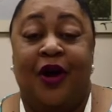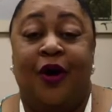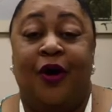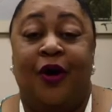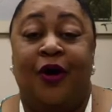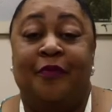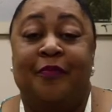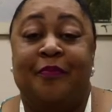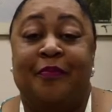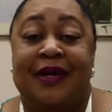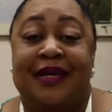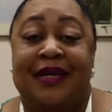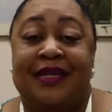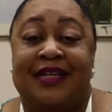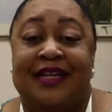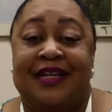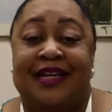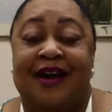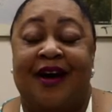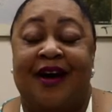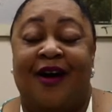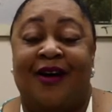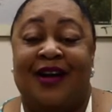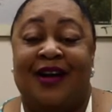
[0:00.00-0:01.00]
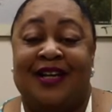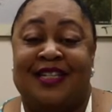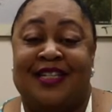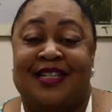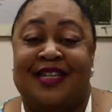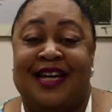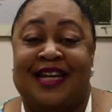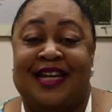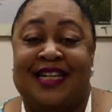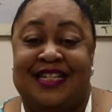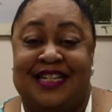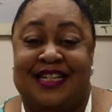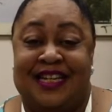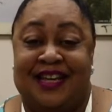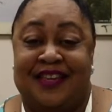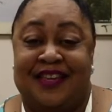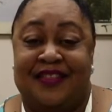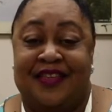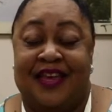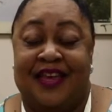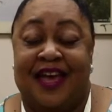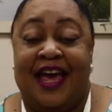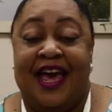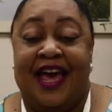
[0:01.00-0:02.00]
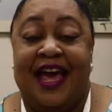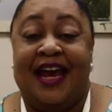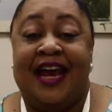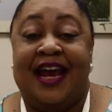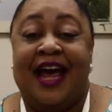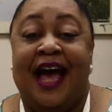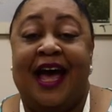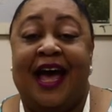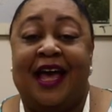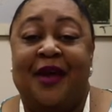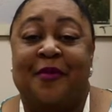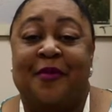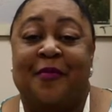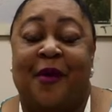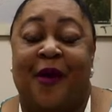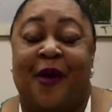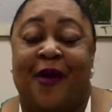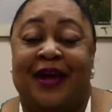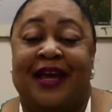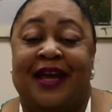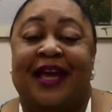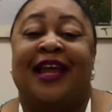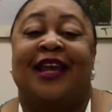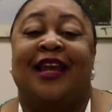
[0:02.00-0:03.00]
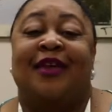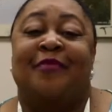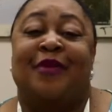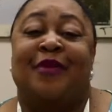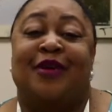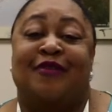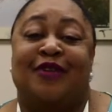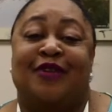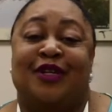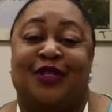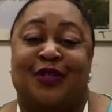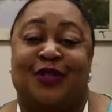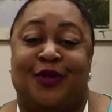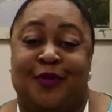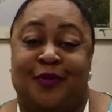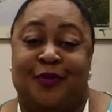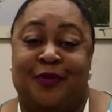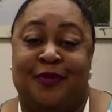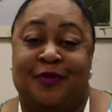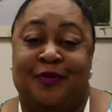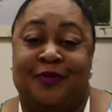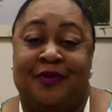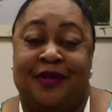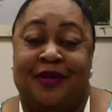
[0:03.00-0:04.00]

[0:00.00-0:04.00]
on Monday, August nineteenth at Hyatt Park Elementary School.